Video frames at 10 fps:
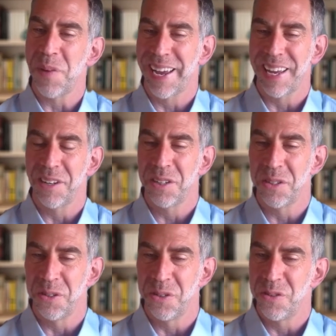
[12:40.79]
back
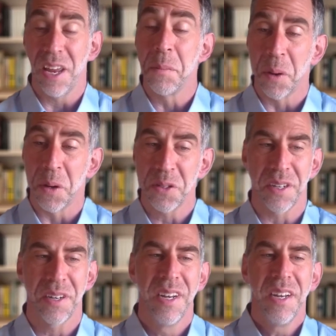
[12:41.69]
into in
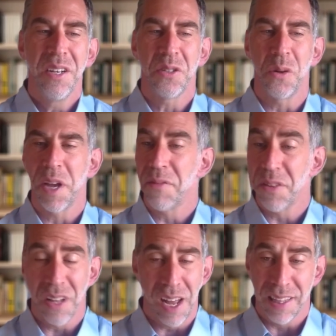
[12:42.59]
person. So we have a
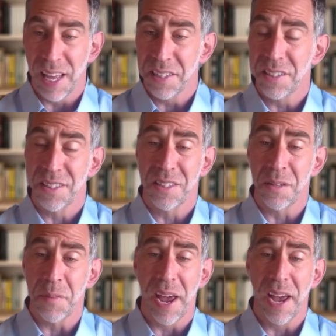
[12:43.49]
lot less
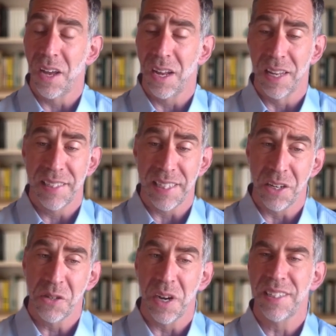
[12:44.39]
demand, a lot less
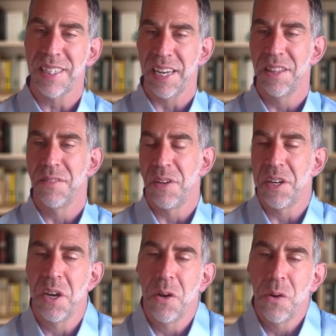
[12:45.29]
interest in
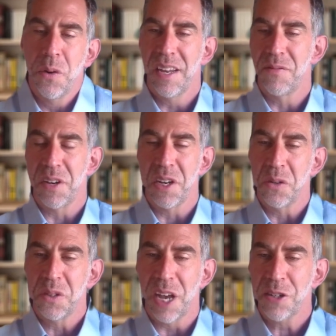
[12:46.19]

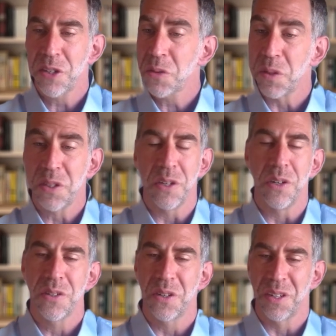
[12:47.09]
video sessions. We
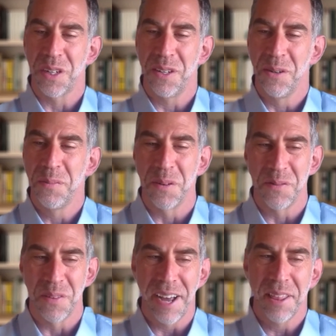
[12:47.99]
still certainly do
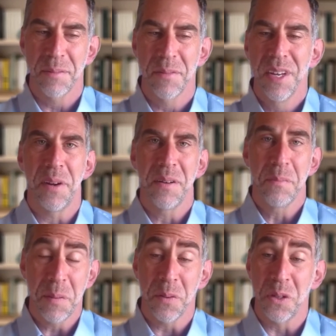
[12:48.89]
provide them, but
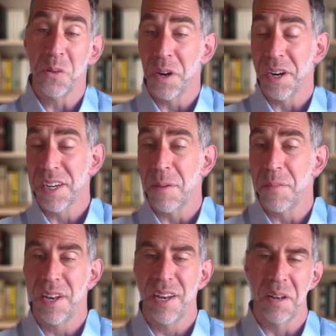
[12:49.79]
people do want to come
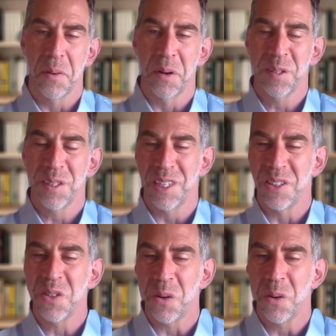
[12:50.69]
in person,
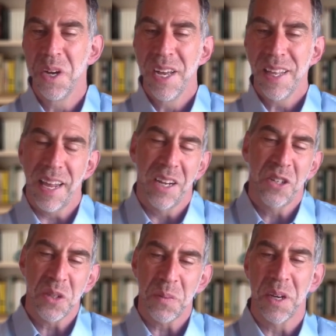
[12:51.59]
and so then it
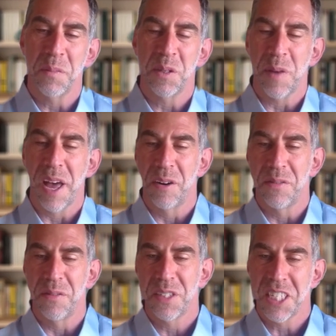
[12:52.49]
just becomes a matter
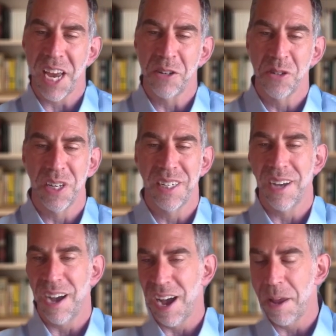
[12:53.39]
of scheduling
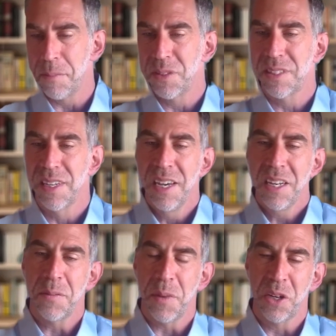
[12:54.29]
times
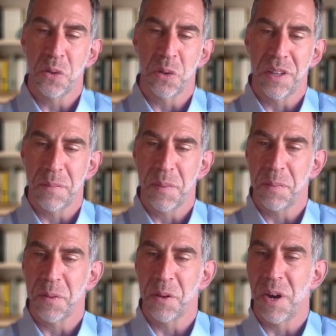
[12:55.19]
to make sure that
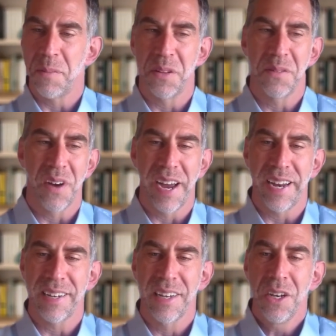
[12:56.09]
people are able to
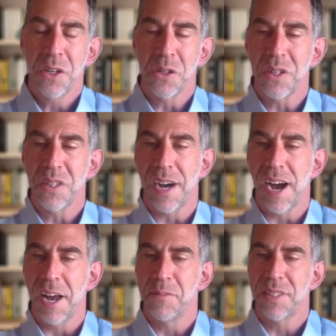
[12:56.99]
find good
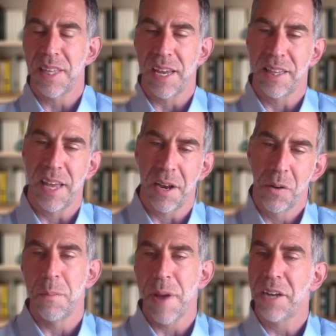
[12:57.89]
times that
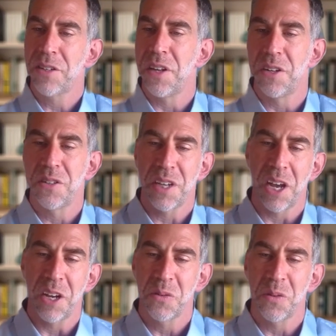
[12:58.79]
match their
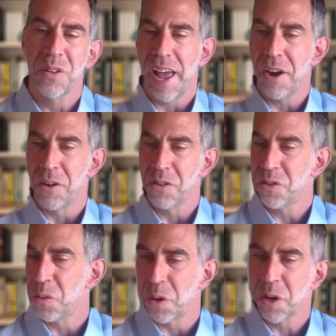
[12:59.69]
schedule and
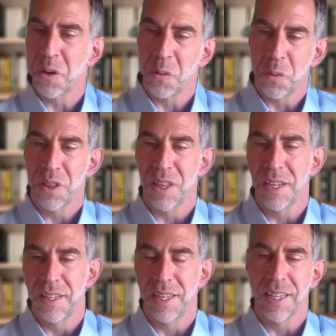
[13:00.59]
also work with
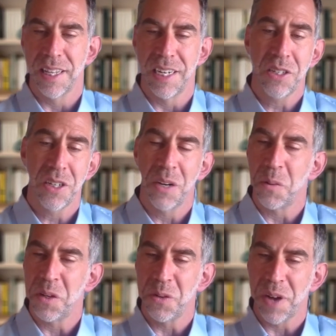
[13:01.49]
the clinician. And
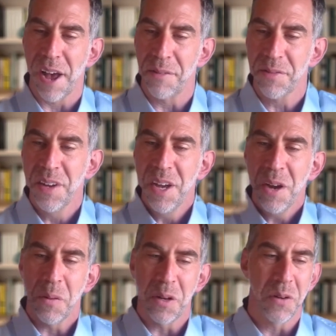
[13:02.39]
we do have
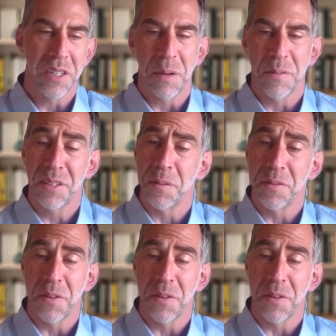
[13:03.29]
some